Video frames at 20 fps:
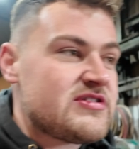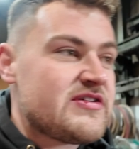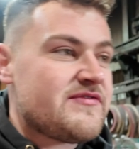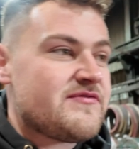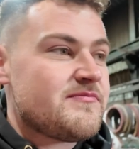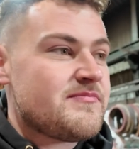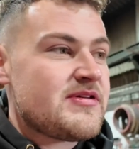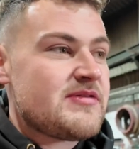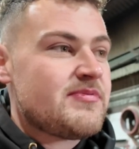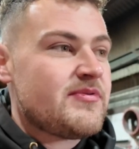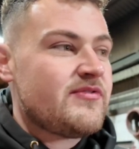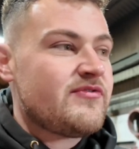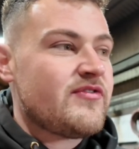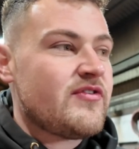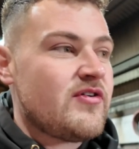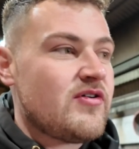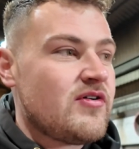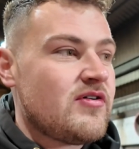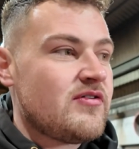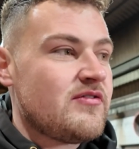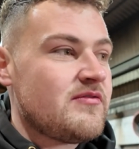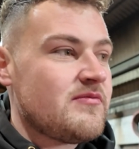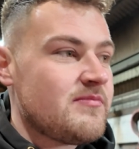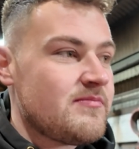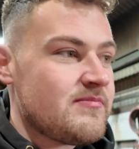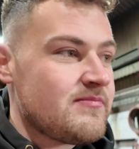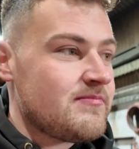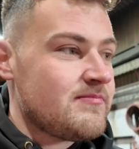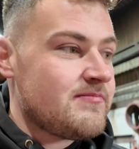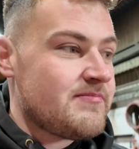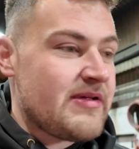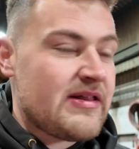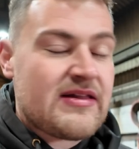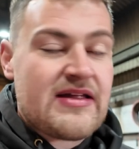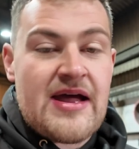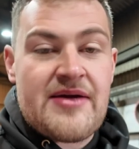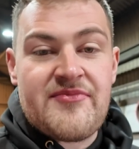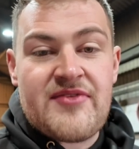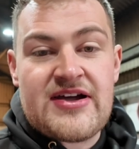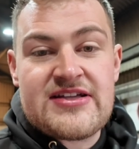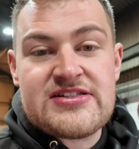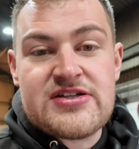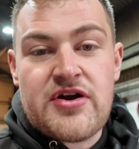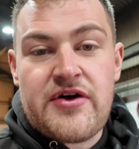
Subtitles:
different people for Bill Kenwright,